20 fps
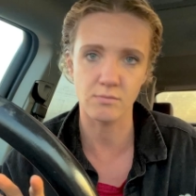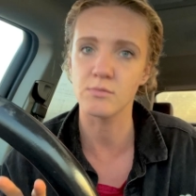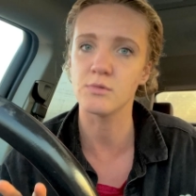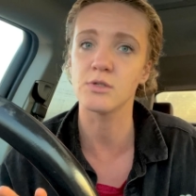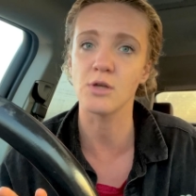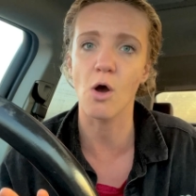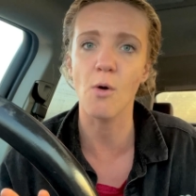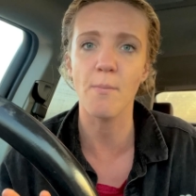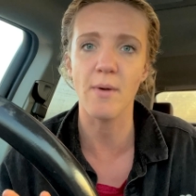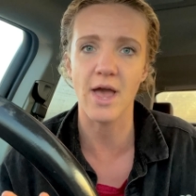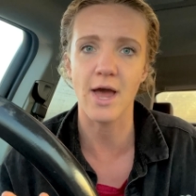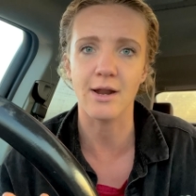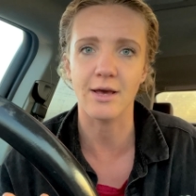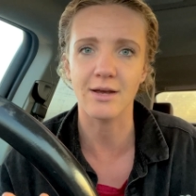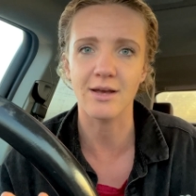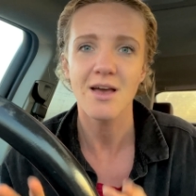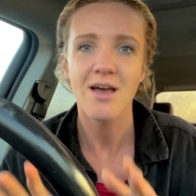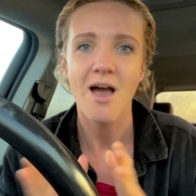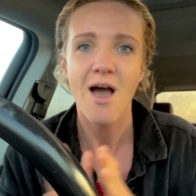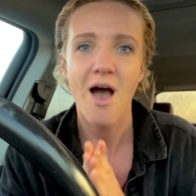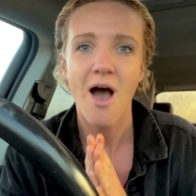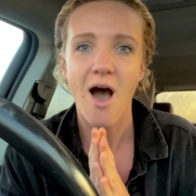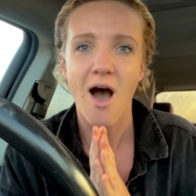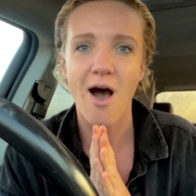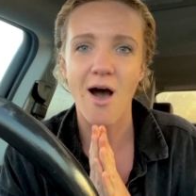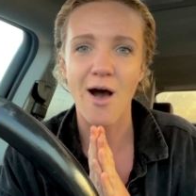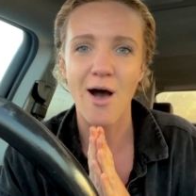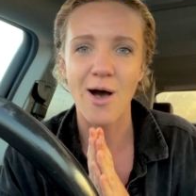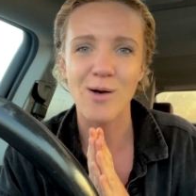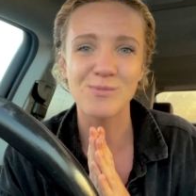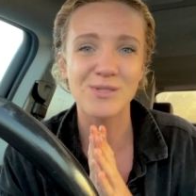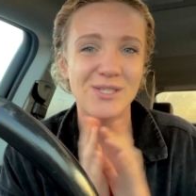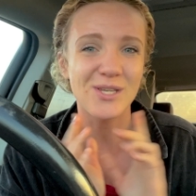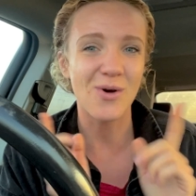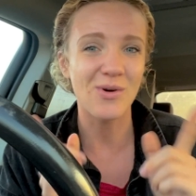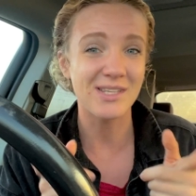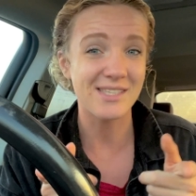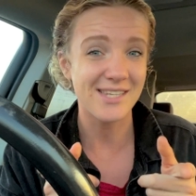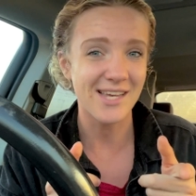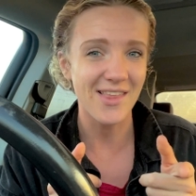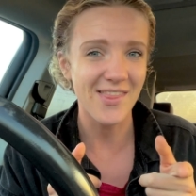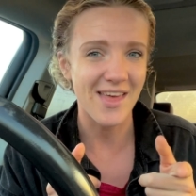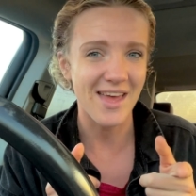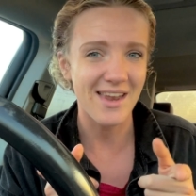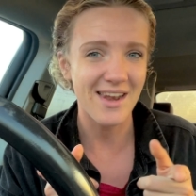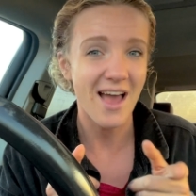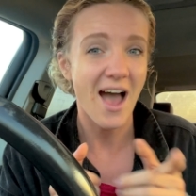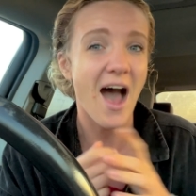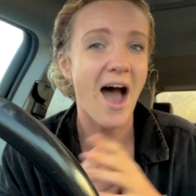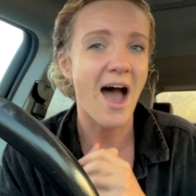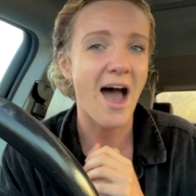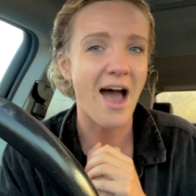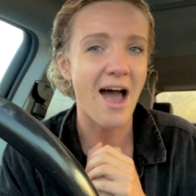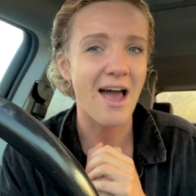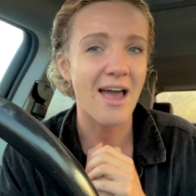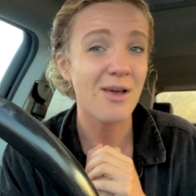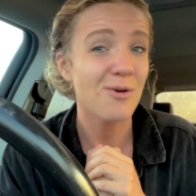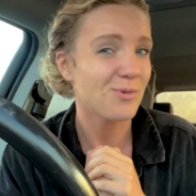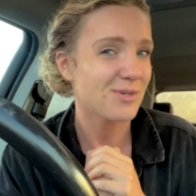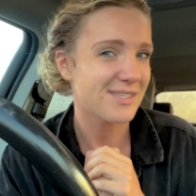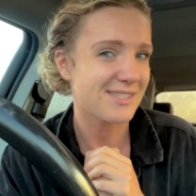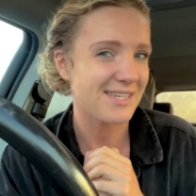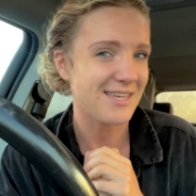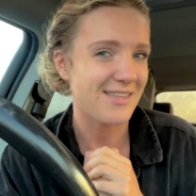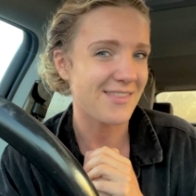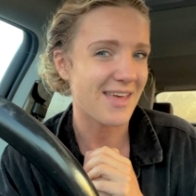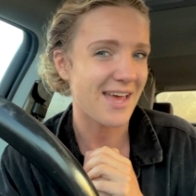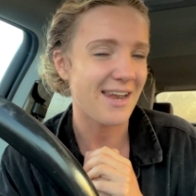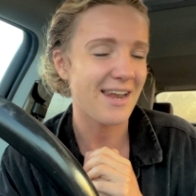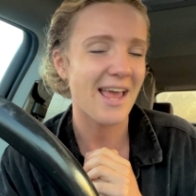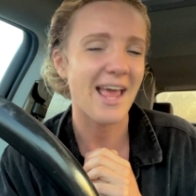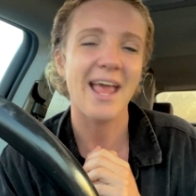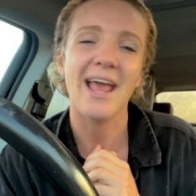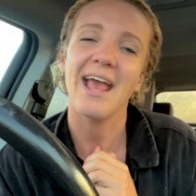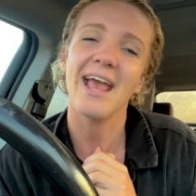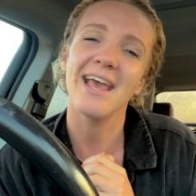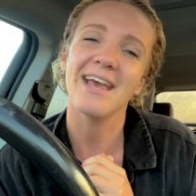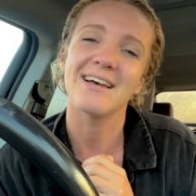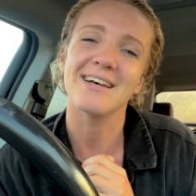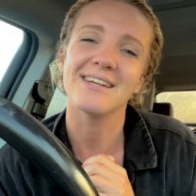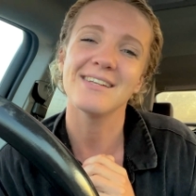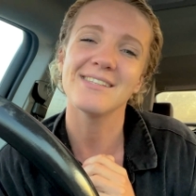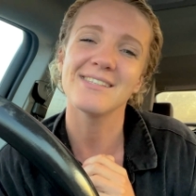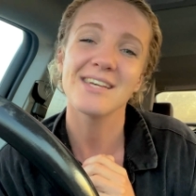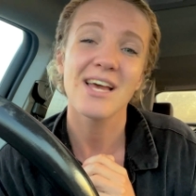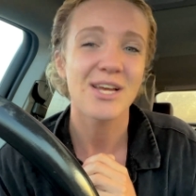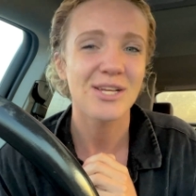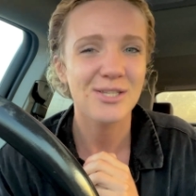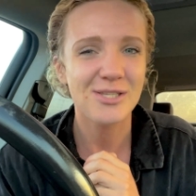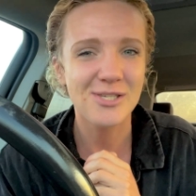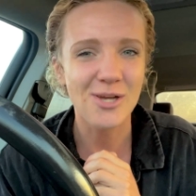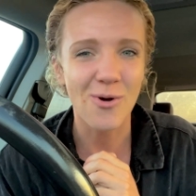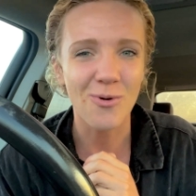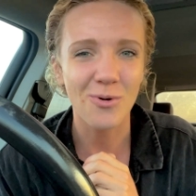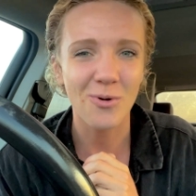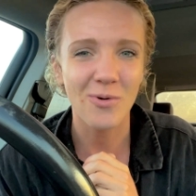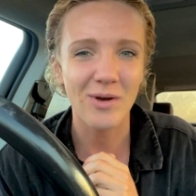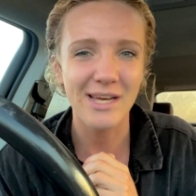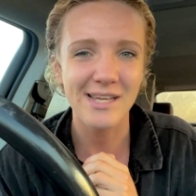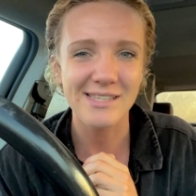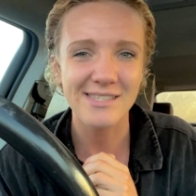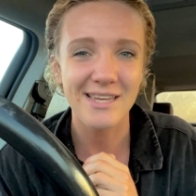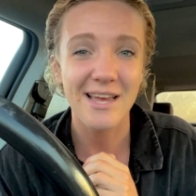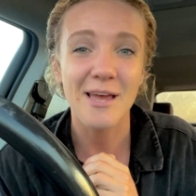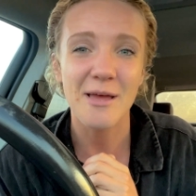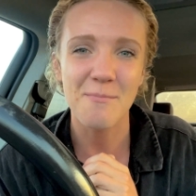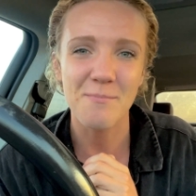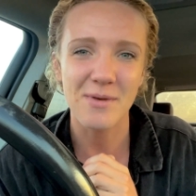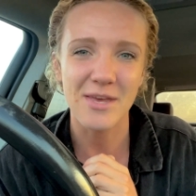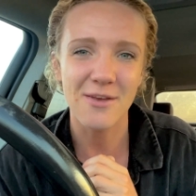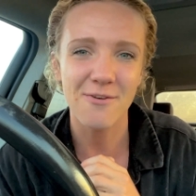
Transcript: don't panic. So until then, I will see you then, and don't quit and be